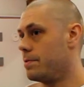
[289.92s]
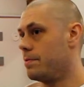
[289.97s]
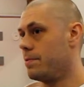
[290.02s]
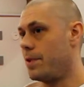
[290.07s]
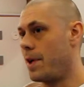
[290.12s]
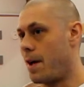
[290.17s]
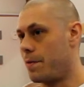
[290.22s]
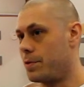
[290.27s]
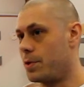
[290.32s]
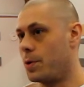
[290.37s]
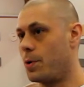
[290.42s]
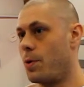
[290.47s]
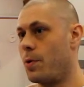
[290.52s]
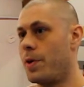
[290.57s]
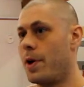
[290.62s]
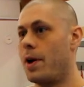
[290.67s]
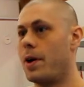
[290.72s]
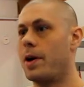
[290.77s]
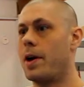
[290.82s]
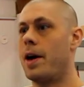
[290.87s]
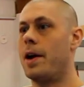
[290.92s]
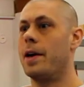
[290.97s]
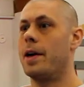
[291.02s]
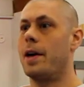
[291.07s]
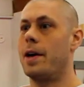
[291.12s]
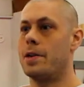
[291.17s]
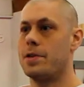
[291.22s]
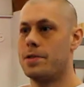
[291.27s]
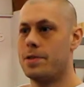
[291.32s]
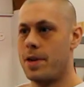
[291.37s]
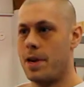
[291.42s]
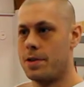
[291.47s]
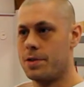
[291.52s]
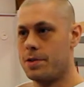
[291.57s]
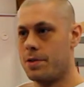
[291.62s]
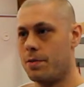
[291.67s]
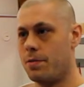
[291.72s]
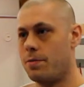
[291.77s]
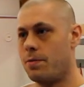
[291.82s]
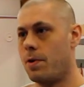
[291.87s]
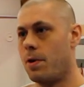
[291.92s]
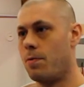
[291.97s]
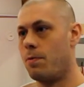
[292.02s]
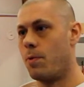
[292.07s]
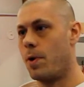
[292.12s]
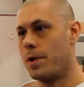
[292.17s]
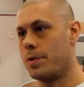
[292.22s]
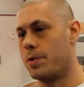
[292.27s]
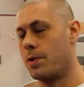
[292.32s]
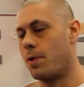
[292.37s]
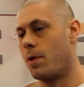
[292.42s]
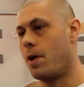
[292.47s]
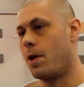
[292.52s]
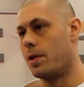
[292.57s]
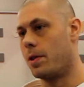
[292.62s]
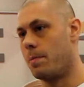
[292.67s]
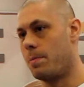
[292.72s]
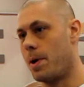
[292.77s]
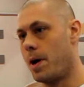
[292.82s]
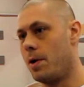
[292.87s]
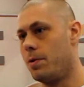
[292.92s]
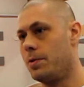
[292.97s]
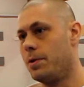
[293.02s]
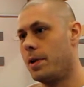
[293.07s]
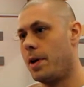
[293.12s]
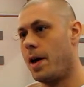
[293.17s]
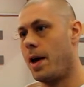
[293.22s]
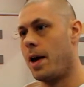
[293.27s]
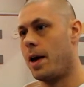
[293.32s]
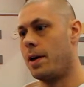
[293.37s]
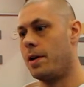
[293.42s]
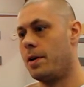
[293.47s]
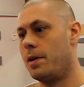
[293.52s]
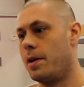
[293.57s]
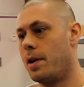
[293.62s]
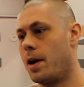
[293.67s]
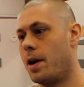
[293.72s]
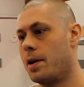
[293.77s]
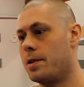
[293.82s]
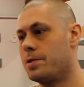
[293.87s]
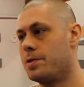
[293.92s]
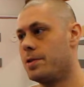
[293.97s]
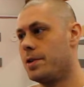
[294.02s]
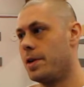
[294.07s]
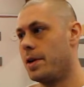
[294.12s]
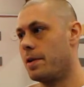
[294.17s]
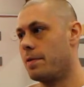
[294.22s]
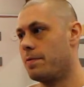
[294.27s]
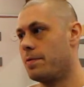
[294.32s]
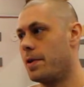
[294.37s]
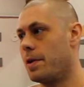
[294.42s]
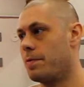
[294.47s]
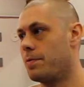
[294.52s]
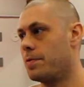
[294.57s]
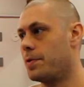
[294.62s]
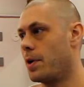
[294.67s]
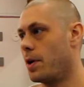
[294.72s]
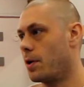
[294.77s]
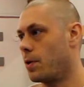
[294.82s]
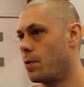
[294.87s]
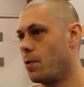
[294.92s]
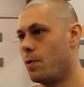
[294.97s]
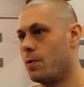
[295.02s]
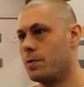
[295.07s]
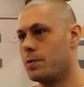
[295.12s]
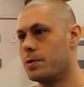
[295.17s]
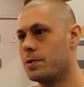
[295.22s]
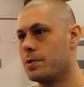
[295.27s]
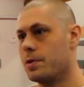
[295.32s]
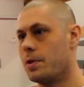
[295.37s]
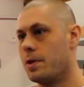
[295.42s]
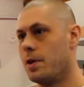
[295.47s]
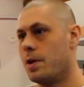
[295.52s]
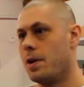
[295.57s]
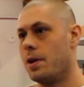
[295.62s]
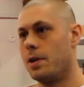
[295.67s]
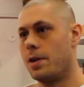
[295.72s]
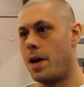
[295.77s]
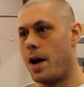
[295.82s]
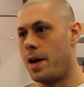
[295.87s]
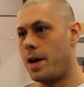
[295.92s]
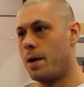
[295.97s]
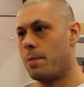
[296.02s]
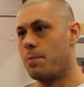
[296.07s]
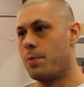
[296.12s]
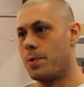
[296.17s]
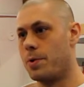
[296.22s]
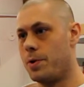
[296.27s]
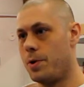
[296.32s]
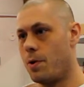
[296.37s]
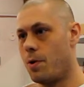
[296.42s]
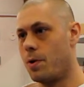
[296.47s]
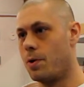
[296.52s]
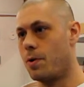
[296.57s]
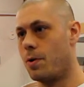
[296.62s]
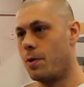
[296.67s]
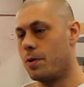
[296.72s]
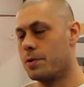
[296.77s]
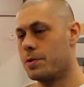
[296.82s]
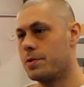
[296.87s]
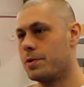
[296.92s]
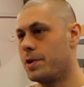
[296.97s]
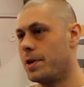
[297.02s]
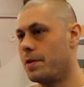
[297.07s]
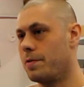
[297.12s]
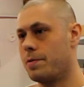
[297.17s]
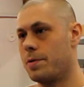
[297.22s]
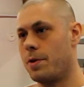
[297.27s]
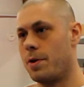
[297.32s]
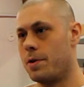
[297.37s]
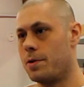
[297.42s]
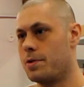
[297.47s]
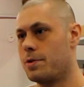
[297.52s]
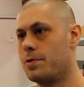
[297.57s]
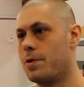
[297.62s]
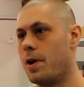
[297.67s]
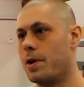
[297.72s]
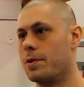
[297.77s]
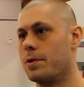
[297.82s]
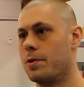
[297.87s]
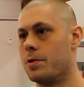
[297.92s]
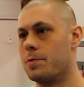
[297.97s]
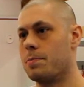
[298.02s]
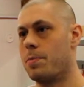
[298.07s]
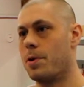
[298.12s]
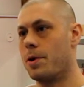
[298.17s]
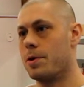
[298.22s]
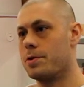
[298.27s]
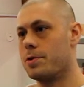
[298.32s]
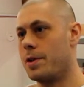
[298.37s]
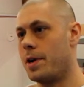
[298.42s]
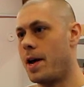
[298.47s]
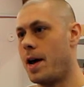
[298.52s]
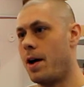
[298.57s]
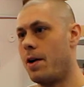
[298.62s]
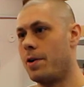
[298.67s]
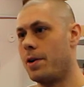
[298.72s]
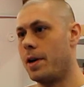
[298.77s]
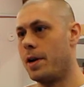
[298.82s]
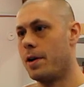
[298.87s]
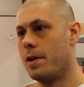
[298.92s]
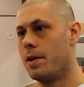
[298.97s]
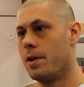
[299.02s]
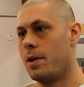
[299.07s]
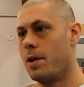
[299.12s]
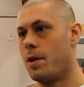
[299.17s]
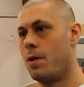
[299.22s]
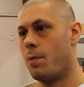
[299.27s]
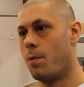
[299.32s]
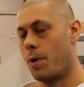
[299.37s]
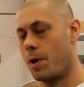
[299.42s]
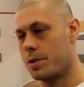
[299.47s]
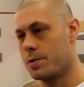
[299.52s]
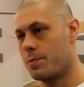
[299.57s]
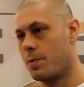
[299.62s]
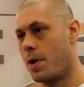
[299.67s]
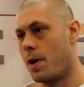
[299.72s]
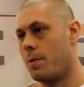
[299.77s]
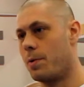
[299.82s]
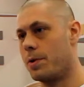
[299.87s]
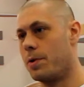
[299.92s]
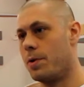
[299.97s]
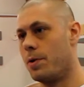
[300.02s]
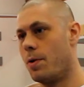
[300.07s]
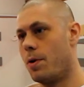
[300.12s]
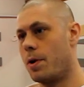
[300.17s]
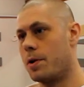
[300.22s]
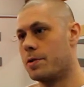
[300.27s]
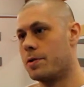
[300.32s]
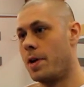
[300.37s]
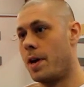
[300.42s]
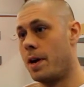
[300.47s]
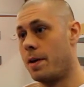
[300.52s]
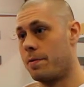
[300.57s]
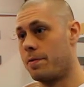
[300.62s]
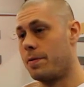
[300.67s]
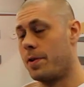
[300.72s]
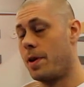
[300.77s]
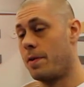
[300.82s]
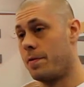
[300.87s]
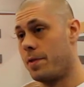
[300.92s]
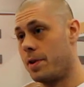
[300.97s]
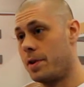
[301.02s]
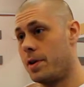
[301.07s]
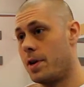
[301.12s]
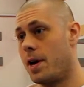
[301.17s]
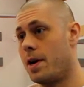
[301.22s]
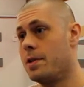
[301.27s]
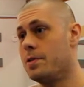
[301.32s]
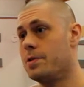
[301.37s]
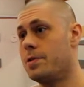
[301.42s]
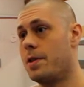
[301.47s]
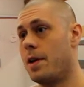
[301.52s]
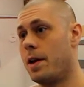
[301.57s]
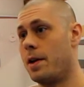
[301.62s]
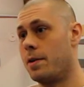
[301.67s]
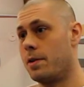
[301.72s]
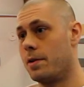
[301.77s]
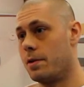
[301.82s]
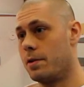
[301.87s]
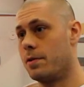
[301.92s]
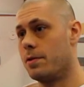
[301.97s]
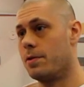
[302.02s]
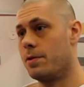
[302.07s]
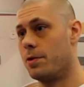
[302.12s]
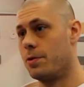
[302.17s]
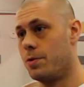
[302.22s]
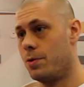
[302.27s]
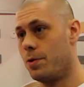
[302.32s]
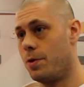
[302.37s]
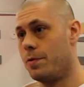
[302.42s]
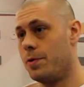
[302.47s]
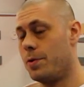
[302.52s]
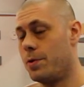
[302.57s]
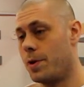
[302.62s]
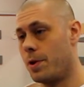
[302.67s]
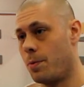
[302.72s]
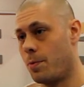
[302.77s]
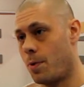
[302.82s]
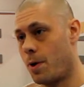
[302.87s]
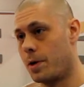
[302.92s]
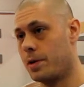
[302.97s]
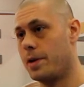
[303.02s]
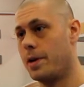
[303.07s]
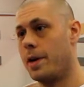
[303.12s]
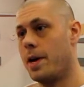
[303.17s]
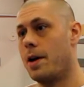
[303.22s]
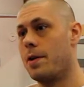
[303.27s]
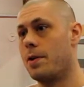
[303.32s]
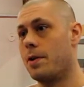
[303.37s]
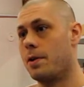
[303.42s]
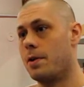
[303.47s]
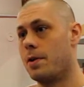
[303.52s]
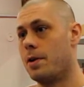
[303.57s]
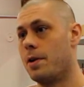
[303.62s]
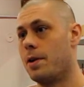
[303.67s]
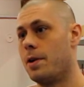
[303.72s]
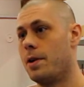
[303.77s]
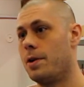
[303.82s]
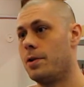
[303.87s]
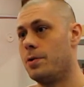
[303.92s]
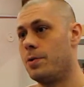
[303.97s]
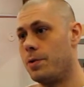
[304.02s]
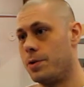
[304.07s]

You have to go there, kind of get a sense of what they're all about, and see if their goals line up with your goals. See if their instructor's personality works works well with yours. And if it does, then the two of you can work together to